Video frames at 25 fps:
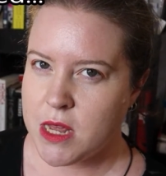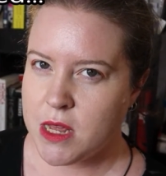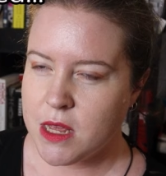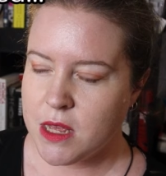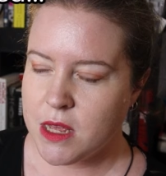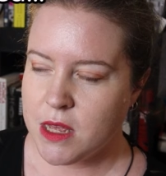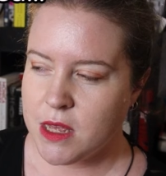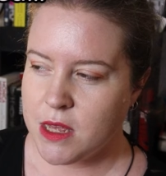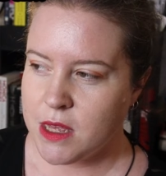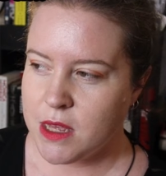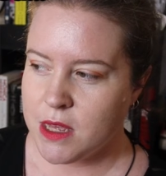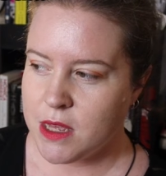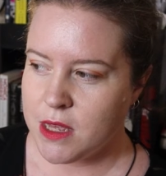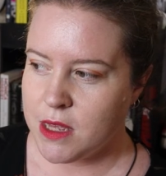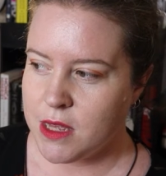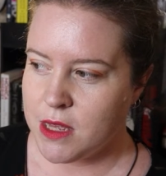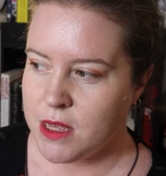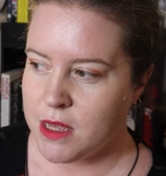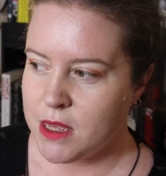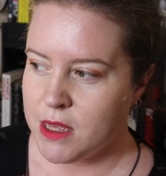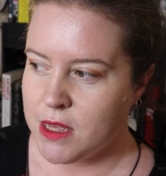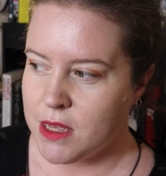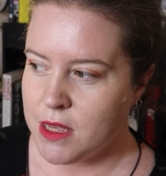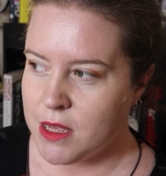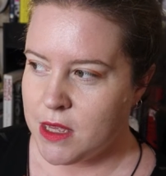
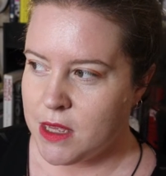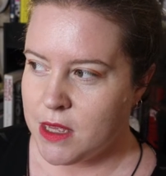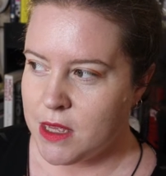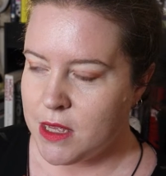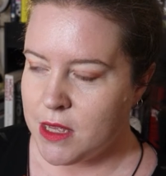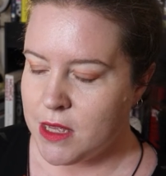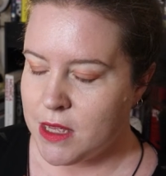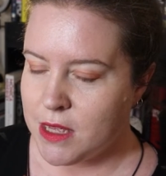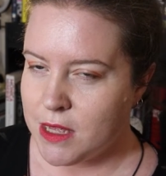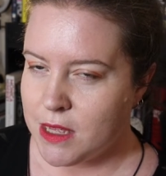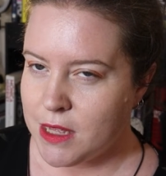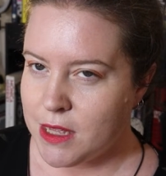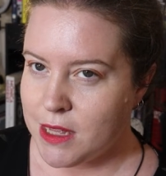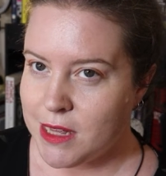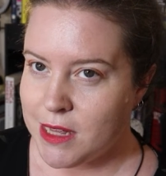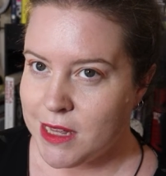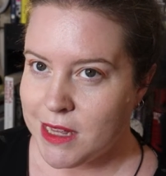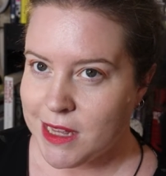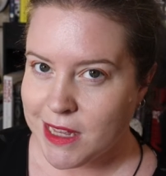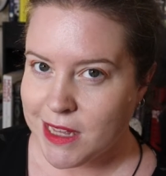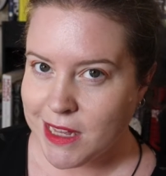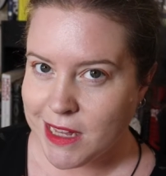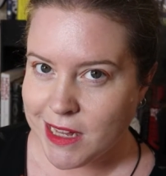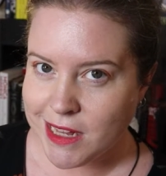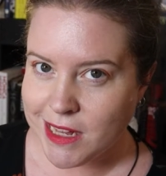
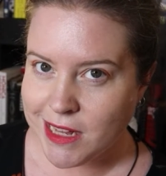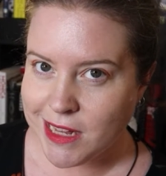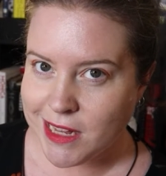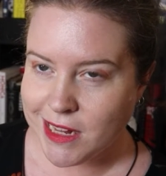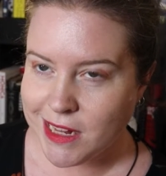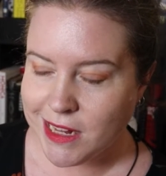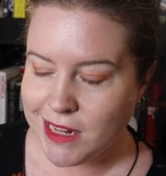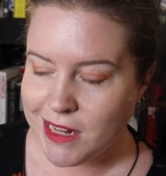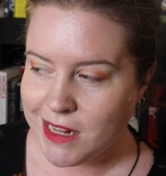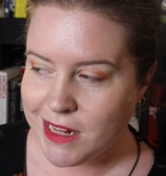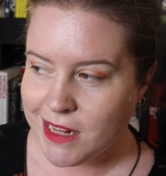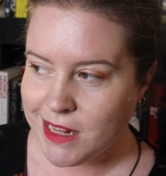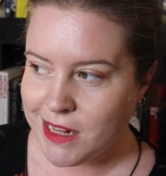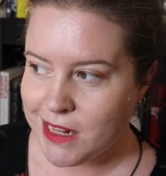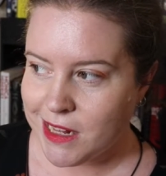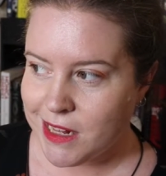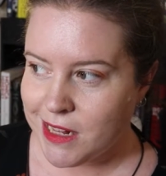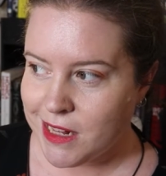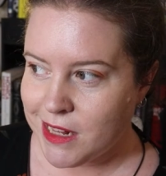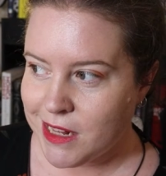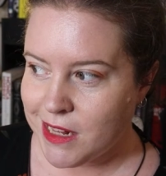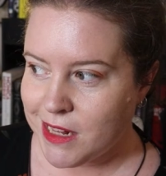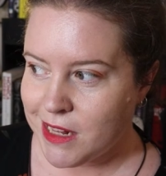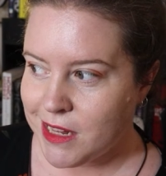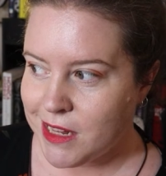
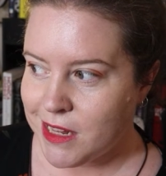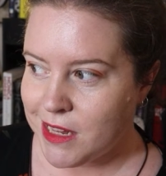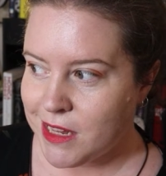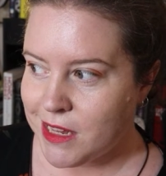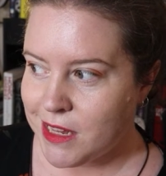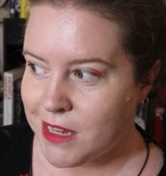Nobody speaks.